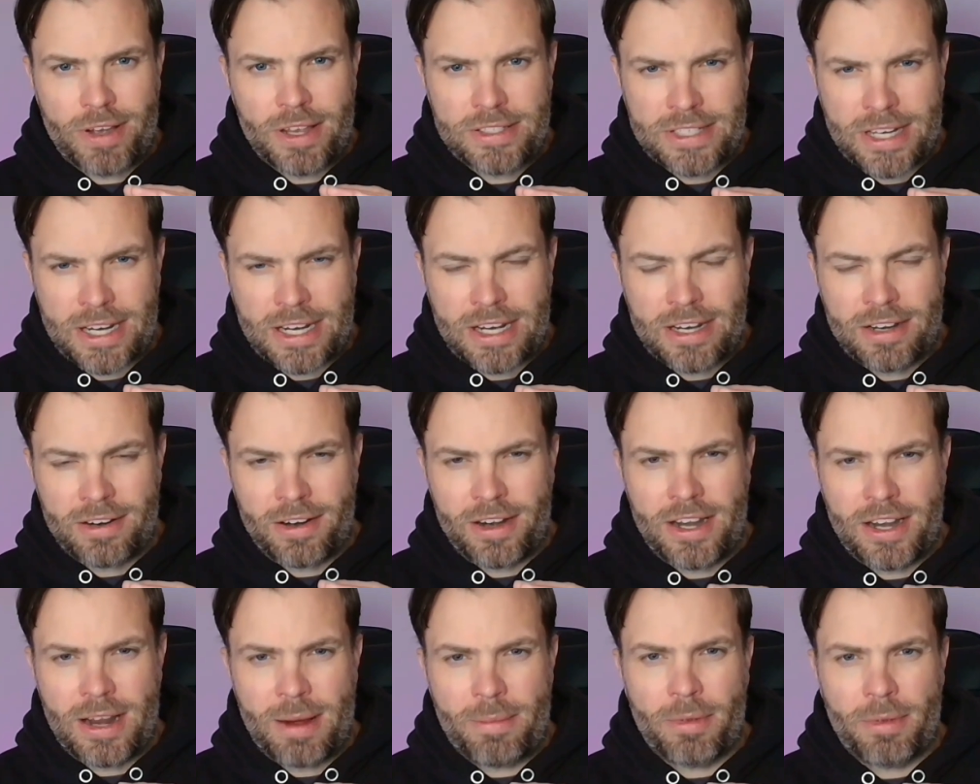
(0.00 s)

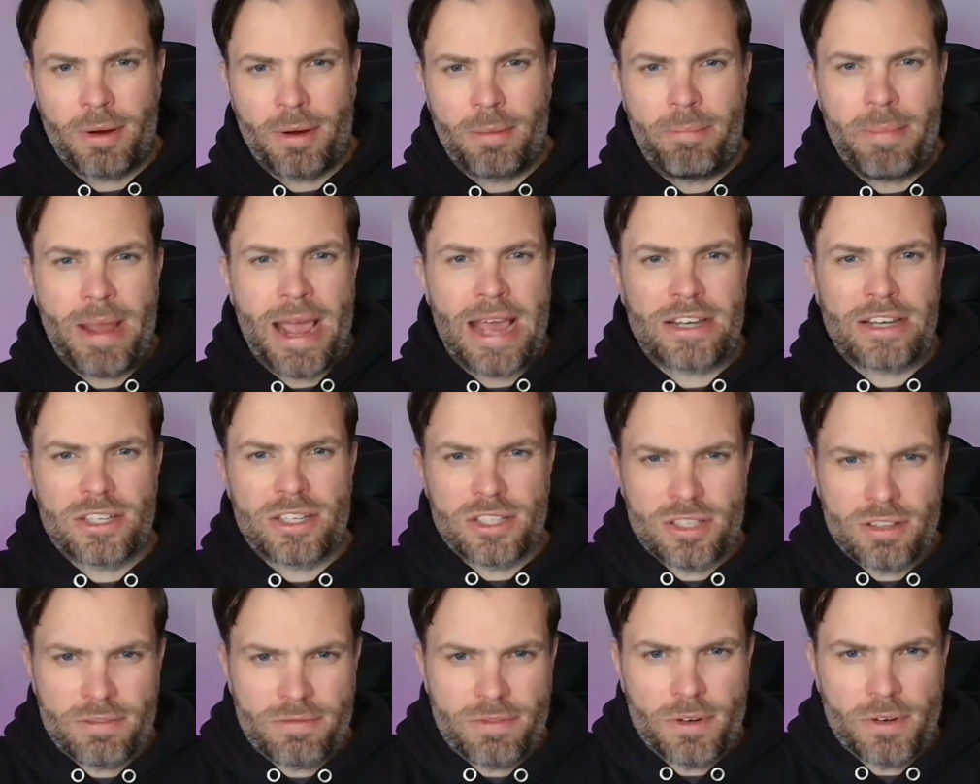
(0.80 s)
Secondary number
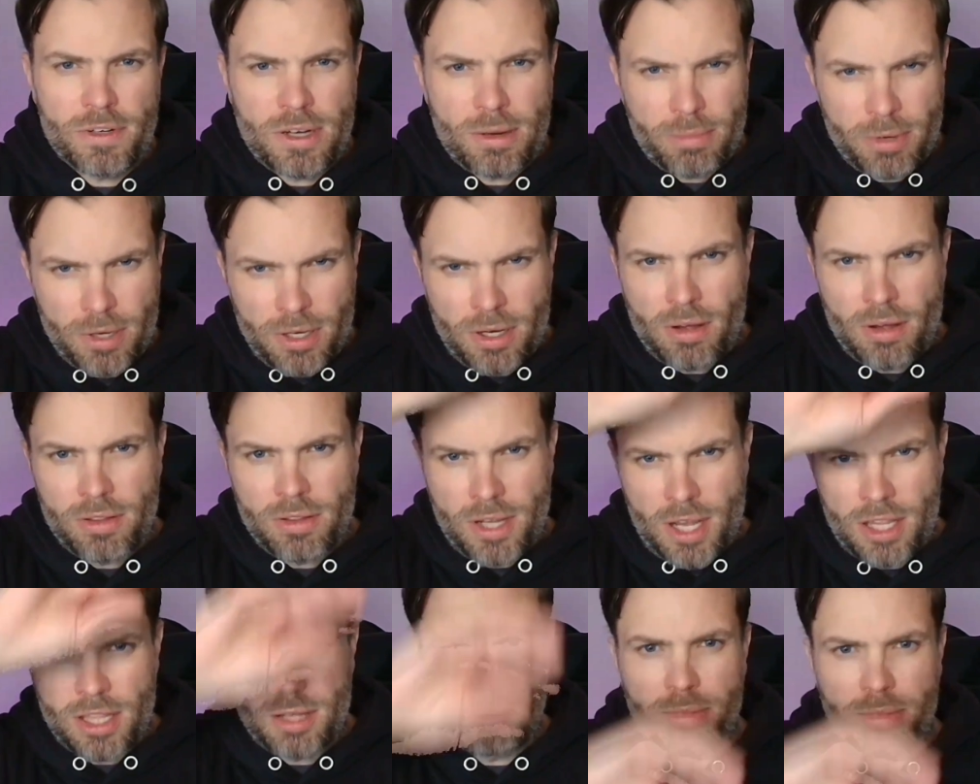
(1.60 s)
matches the phone number in all the
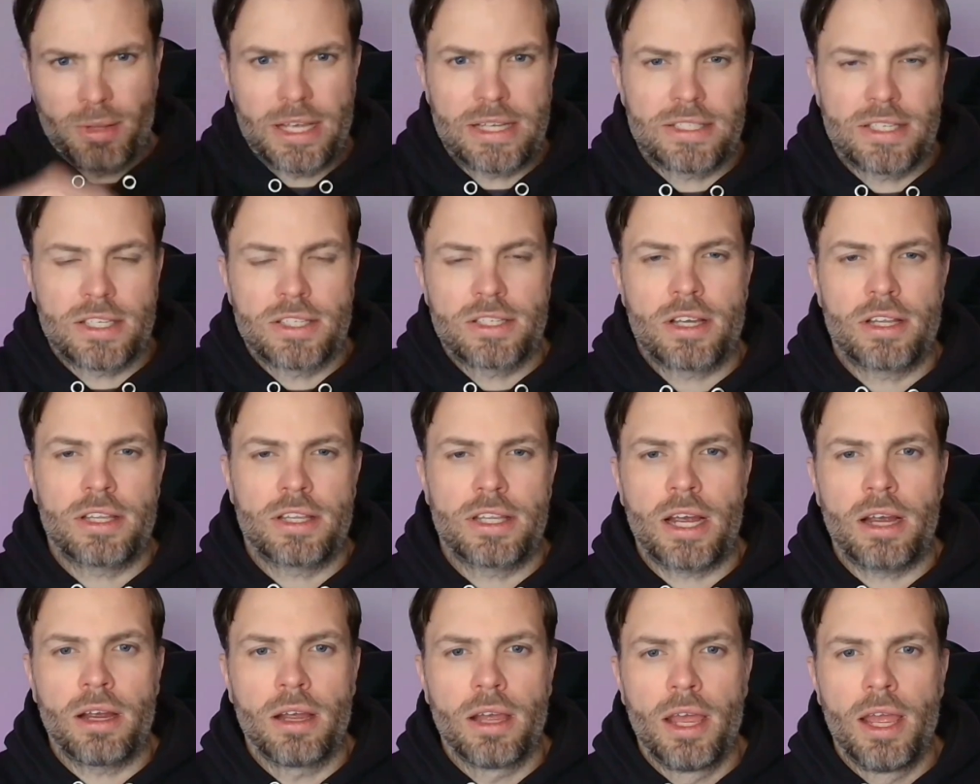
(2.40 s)
other places on
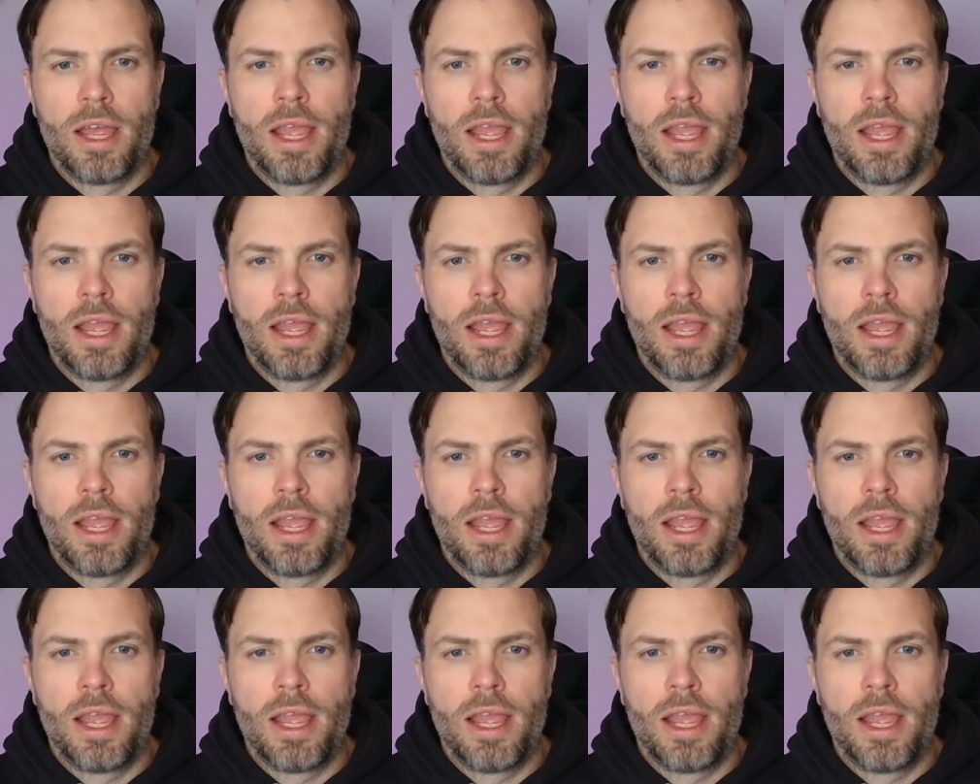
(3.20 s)
there,